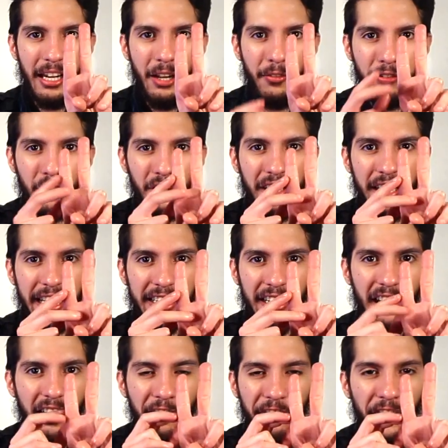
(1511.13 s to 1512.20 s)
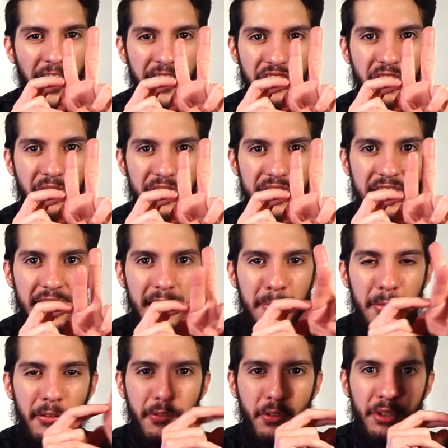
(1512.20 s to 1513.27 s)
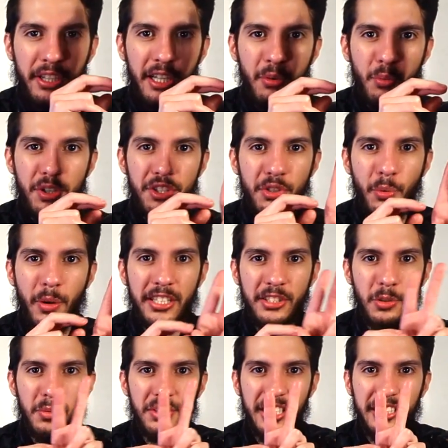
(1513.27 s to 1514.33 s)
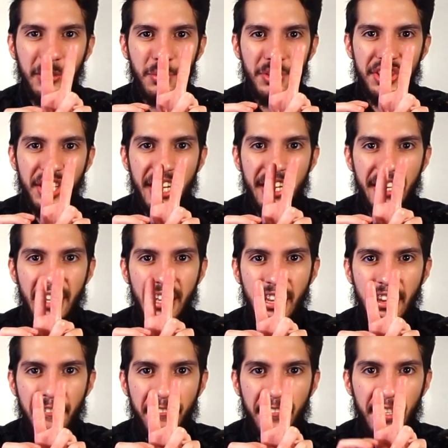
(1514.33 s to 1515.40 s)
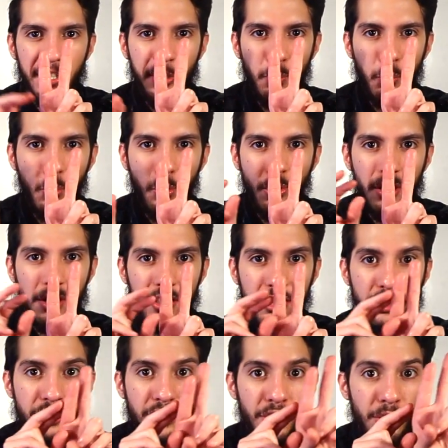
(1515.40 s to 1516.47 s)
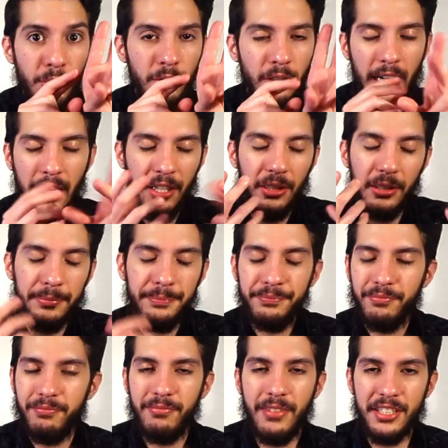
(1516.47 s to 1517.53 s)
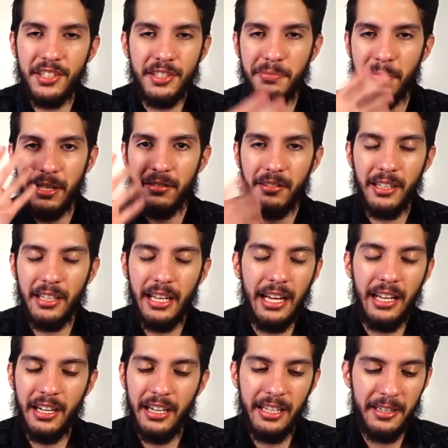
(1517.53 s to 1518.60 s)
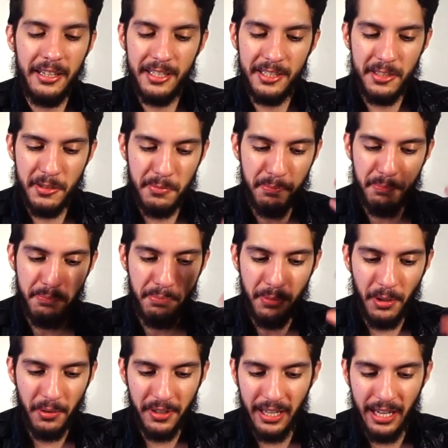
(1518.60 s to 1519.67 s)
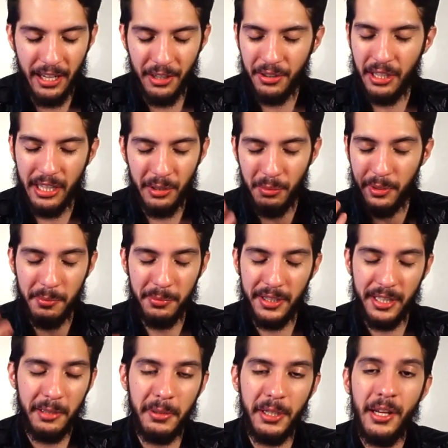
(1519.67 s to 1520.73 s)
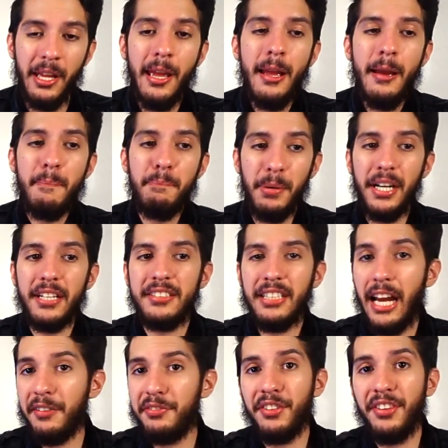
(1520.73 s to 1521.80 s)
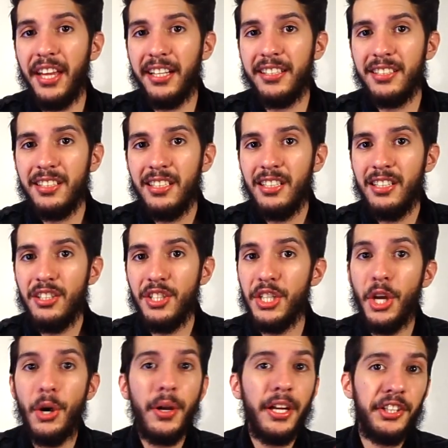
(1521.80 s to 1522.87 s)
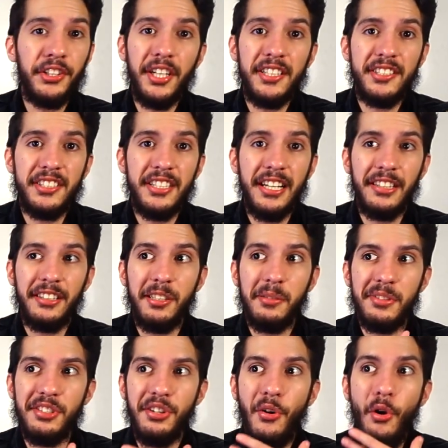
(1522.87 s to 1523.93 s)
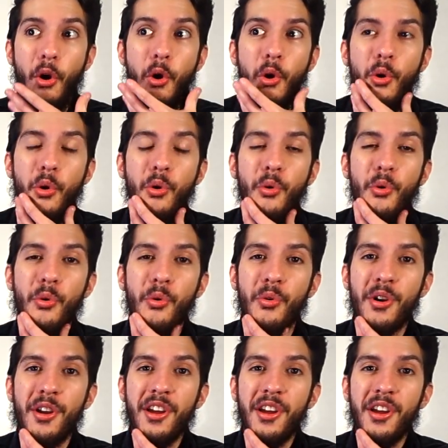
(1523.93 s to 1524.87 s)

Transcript: for like a fraction of a second before they got wished away. It's almost like they were saying Infinity War 2. I don't know. That's just me. I don't know. I don't know what I'm thinking about. But after that, no end credit scene. I thought I was like, oh,